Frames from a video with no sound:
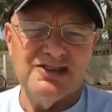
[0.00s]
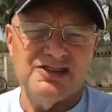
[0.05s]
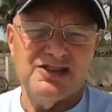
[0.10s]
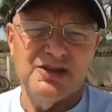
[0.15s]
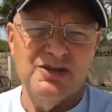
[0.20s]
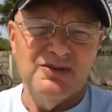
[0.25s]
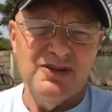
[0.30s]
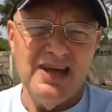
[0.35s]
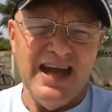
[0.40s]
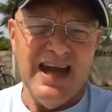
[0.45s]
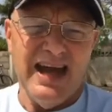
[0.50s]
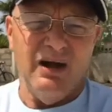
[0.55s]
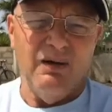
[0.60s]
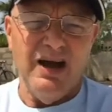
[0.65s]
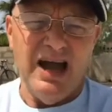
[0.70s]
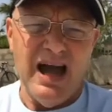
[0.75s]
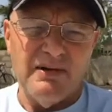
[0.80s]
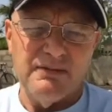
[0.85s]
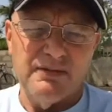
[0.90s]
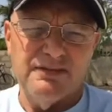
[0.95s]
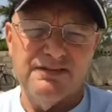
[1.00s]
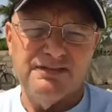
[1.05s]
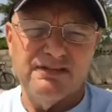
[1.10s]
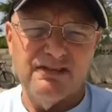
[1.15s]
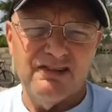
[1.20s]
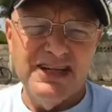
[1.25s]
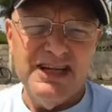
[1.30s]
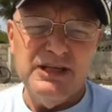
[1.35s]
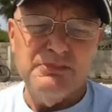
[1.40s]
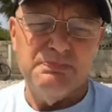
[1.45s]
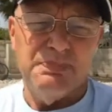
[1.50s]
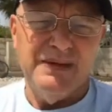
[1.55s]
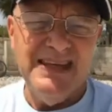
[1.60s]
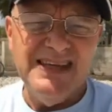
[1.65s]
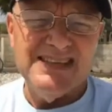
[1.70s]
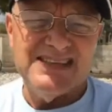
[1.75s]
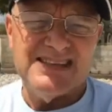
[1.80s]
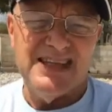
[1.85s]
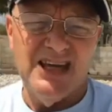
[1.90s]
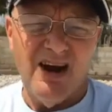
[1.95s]
to now have a free
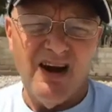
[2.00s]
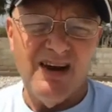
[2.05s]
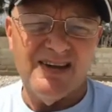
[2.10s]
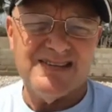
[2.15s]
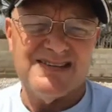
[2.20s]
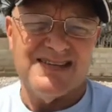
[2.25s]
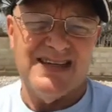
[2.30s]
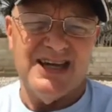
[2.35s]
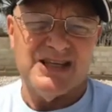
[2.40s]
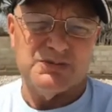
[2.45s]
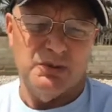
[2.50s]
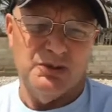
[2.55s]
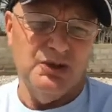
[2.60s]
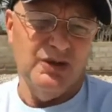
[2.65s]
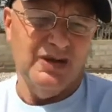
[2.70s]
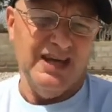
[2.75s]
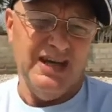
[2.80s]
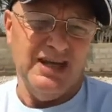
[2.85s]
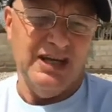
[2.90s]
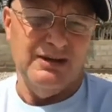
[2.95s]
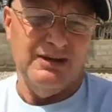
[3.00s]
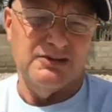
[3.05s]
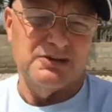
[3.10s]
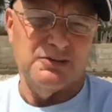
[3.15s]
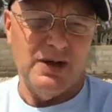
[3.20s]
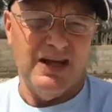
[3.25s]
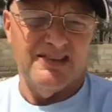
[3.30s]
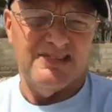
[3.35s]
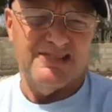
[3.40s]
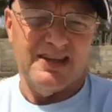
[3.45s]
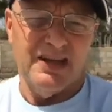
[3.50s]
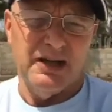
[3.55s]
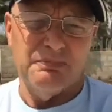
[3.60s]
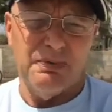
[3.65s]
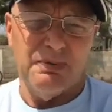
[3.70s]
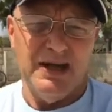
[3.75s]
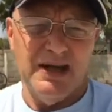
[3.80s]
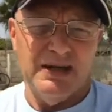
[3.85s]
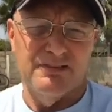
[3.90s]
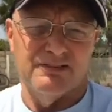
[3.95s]
PCR test when you get here as well, instead
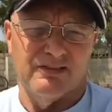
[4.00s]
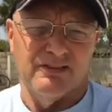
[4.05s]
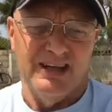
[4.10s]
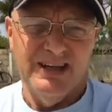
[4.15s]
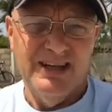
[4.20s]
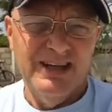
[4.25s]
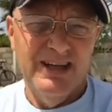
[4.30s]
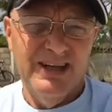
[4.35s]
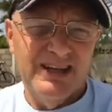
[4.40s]
of paying for it.